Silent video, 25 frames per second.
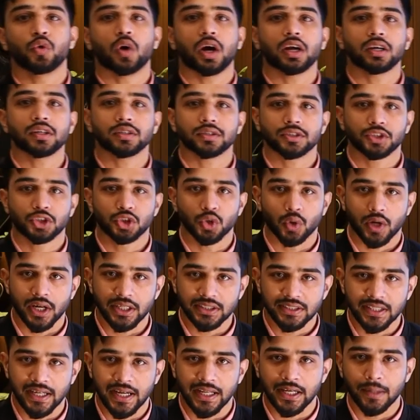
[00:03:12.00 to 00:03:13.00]
you are
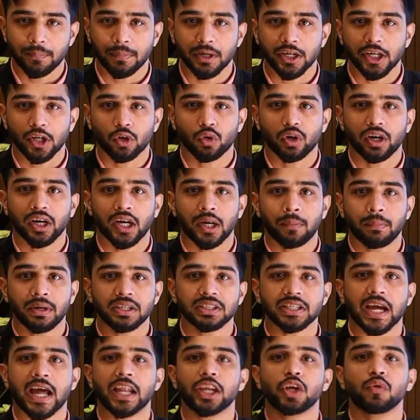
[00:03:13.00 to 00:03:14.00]
showcasing any particular
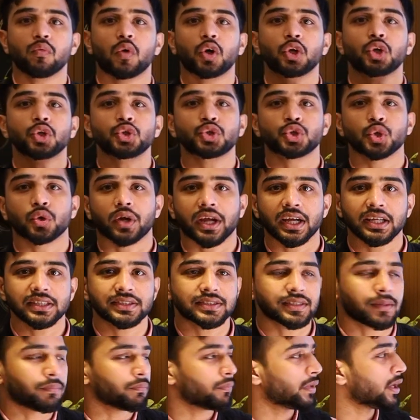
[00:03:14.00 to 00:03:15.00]
image, and you want to
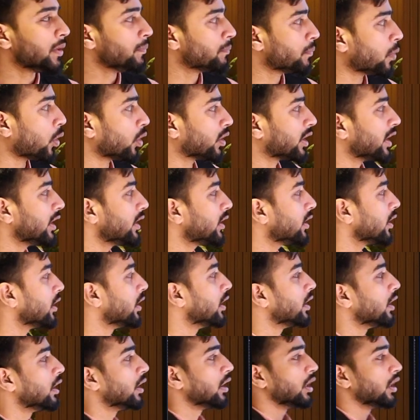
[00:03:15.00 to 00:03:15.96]
showcase some important